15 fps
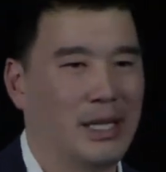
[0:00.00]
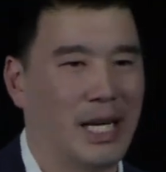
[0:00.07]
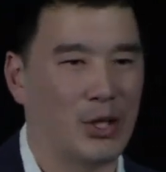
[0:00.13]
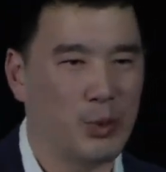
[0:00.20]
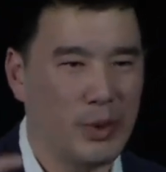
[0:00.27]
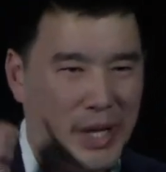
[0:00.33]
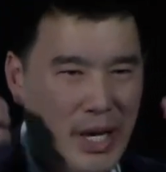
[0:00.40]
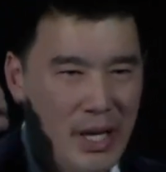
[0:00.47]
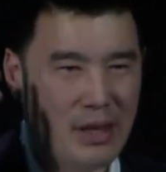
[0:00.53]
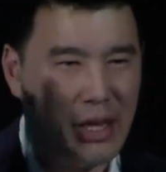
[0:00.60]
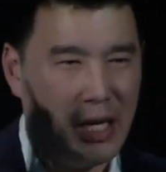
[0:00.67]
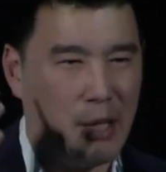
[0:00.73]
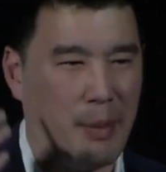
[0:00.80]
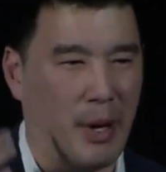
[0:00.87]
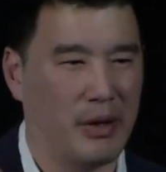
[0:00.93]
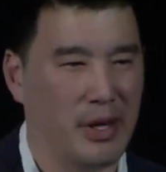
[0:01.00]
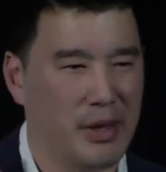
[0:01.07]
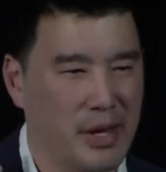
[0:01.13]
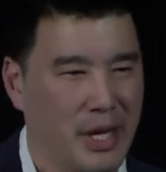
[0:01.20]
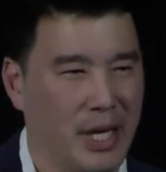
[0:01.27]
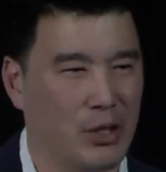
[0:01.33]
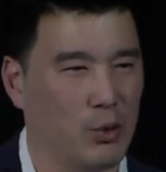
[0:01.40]
That's what they think about. They
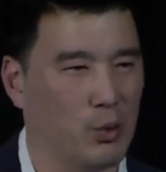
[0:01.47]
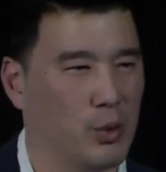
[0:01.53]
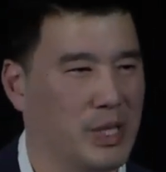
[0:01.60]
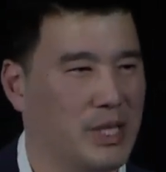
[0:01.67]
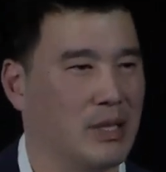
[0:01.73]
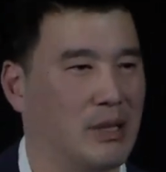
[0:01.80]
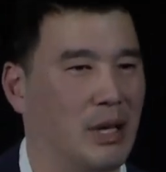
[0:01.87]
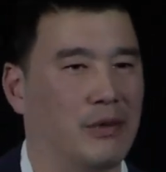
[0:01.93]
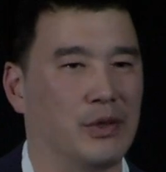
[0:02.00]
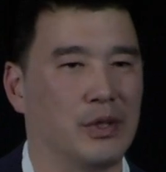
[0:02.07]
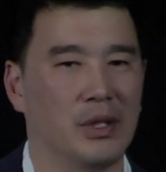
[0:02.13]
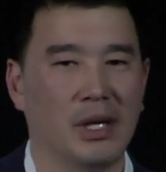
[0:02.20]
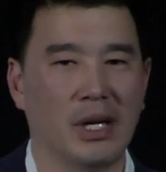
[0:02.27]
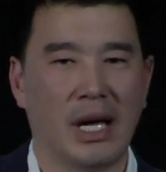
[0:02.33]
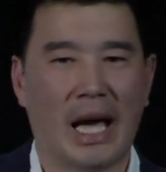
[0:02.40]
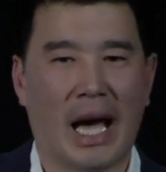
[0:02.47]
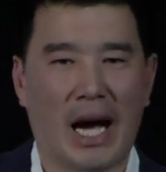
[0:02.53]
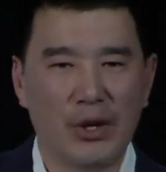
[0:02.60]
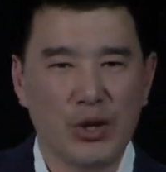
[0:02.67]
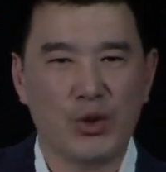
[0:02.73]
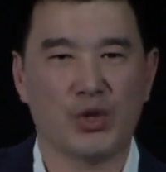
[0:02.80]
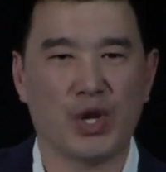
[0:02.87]
think at the risk level.
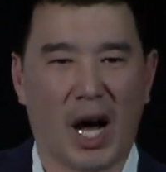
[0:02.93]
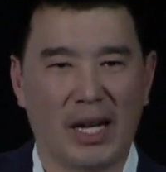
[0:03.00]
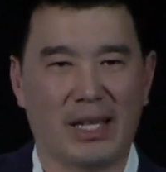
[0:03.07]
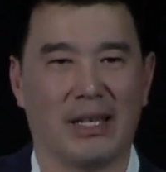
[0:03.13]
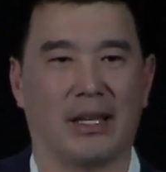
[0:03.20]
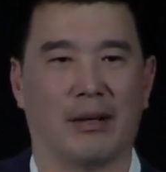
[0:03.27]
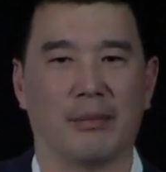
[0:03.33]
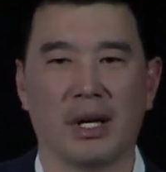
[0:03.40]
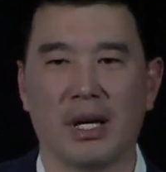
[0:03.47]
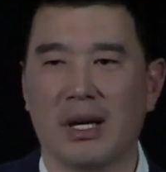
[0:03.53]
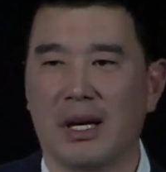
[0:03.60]
How do you talk to them?